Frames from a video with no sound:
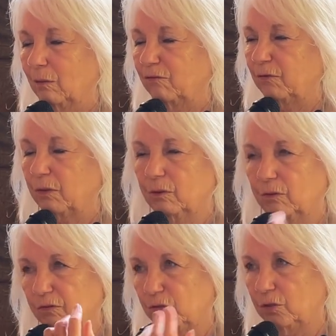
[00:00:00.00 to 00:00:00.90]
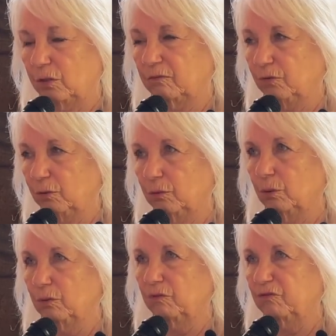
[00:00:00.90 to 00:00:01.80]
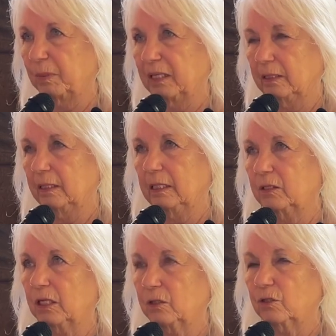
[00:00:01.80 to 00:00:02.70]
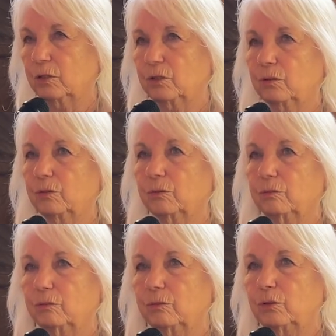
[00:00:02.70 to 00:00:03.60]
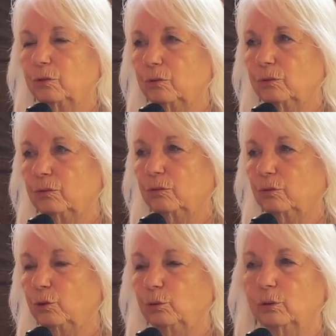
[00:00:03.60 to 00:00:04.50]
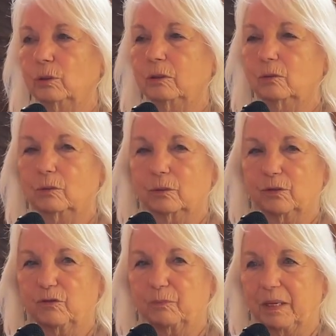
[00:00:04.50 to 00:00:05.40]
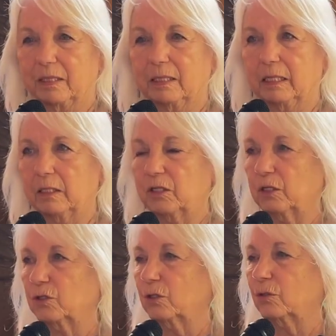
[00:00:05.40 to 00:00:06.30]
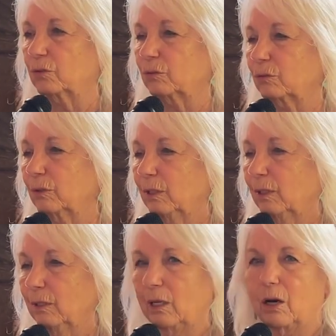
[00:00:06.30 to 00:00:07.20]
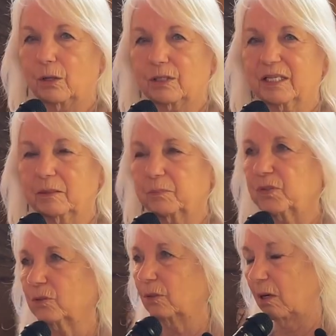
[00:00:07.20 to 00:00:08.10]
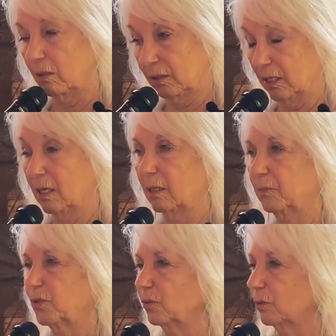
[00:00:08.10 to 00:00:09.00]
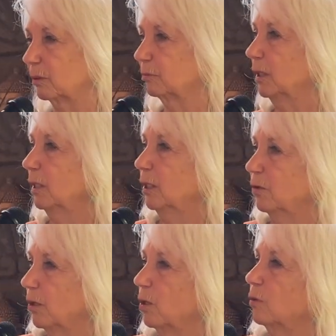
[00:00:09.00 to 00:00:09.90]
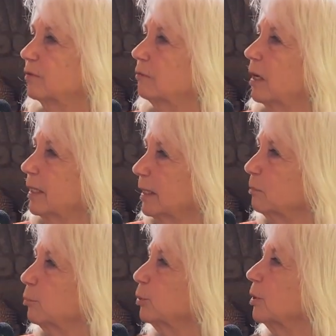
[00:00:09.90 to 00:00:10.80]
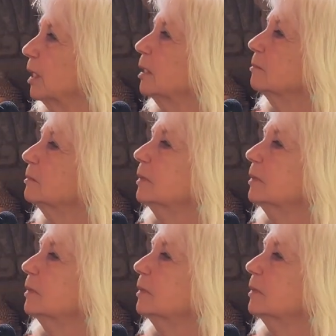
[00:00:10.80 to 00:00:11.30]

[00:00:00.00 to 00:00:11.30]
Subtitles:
For those of you who've paid any attention to Jung, or you've paid any attention to archetypes, or the overriding Buddha,